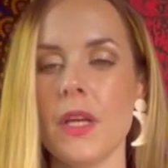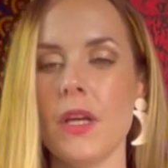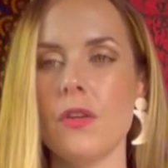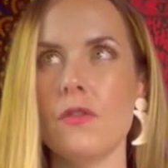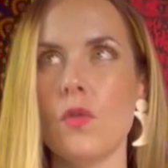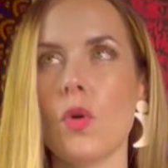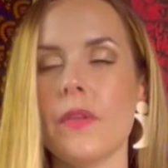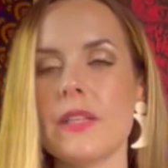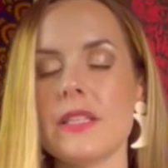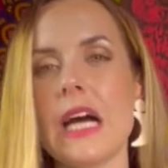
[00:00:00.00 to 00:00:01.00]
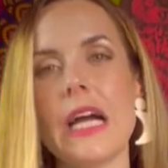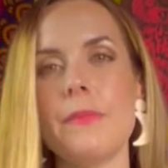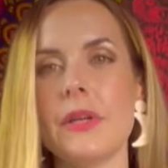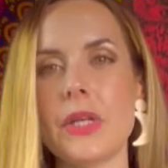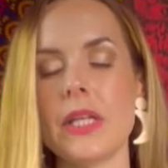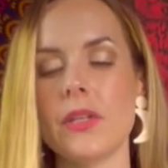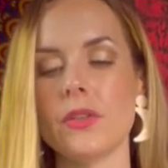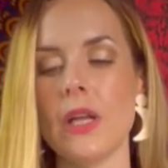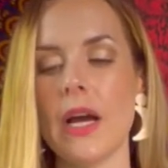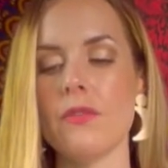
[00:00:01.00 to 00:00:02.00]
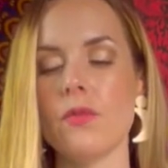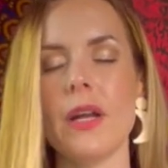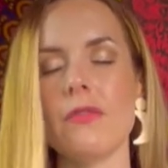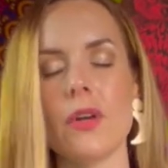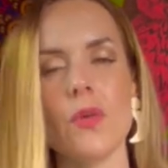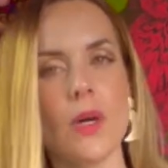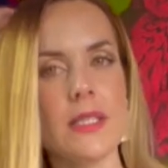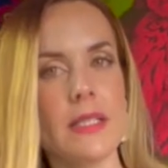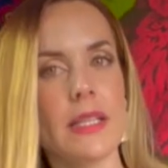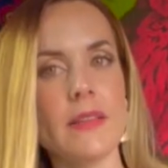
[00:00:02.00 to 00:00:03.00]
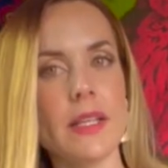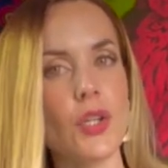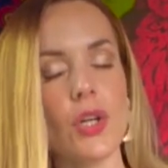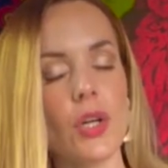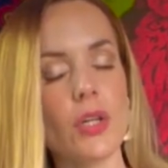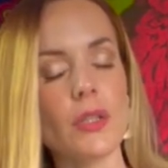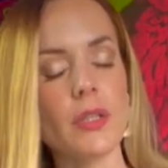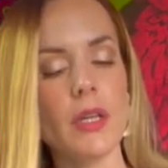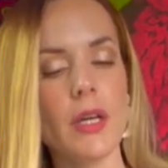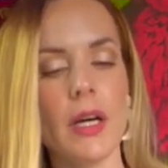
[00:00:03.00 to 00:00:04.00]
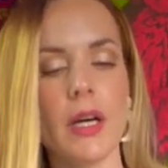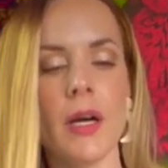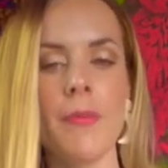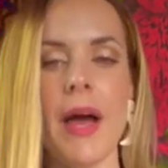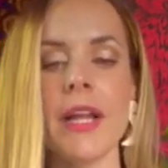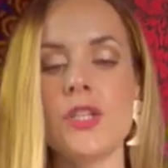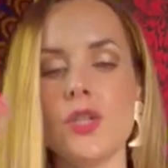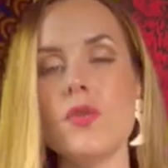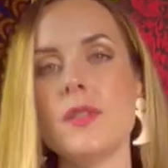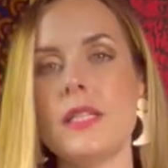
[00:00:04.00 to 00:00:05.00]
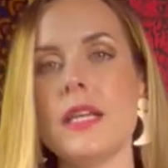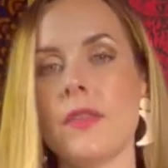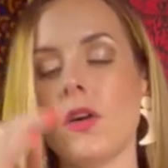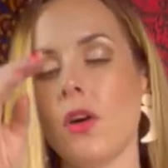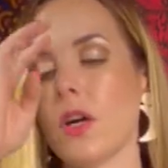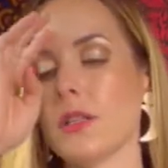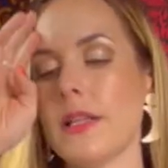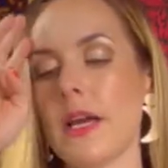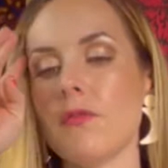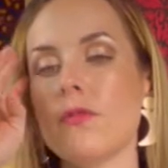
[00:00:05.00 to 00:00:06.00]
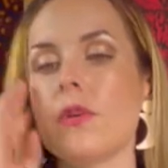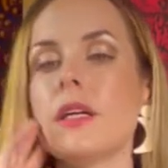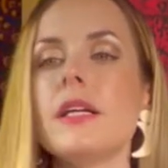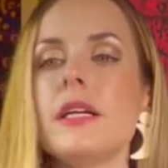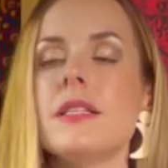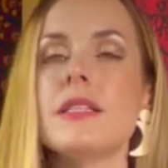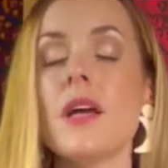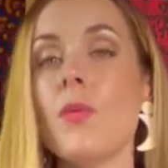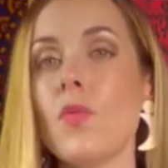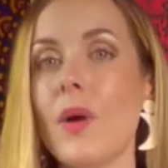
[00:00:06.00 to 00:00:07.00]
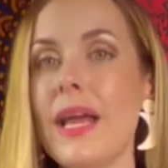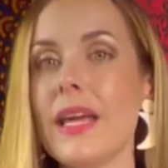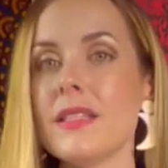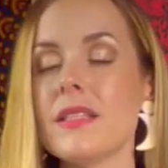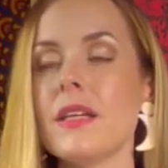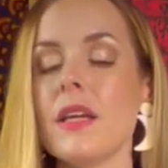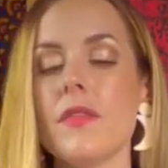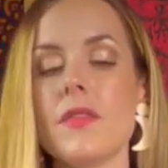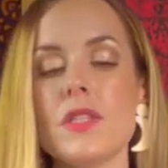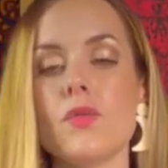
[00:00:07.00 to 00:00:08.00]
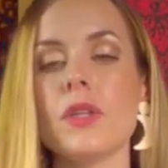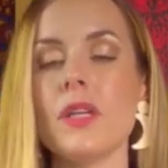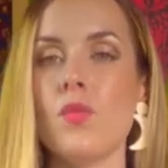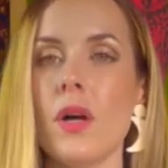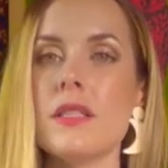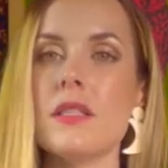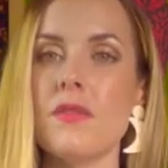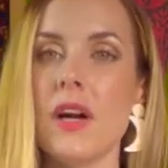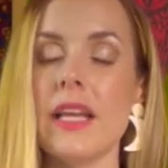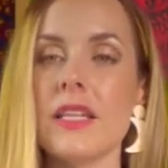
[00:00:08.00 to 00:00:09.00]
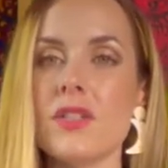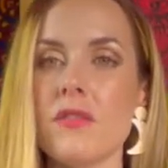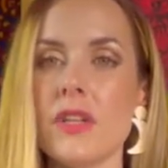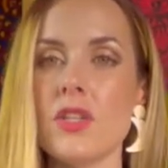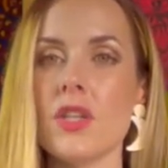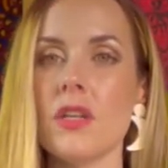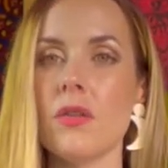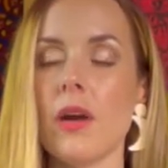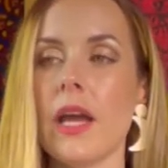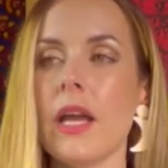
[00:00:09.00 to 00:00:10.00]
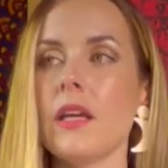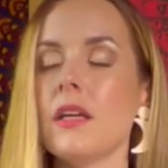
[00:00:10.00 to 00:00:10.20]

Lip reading: for this time period in your life, whatever it was that occurred. I do see in the card that in some ways, this really was divine intervention. Okay.